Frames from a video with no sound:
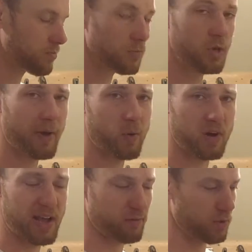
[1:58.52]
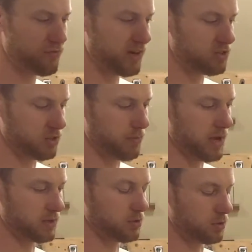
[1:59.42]
you might want to have it refinished
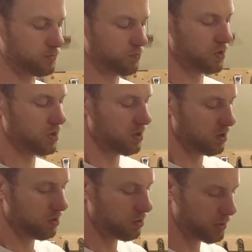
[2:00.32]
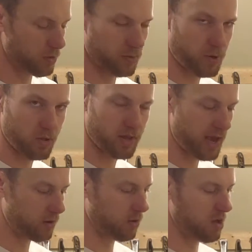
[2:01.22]
someday. So you'll be able to pull the
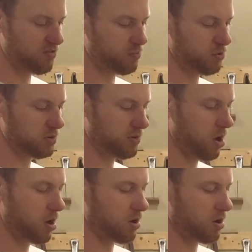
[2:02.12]
handle off, pull the guard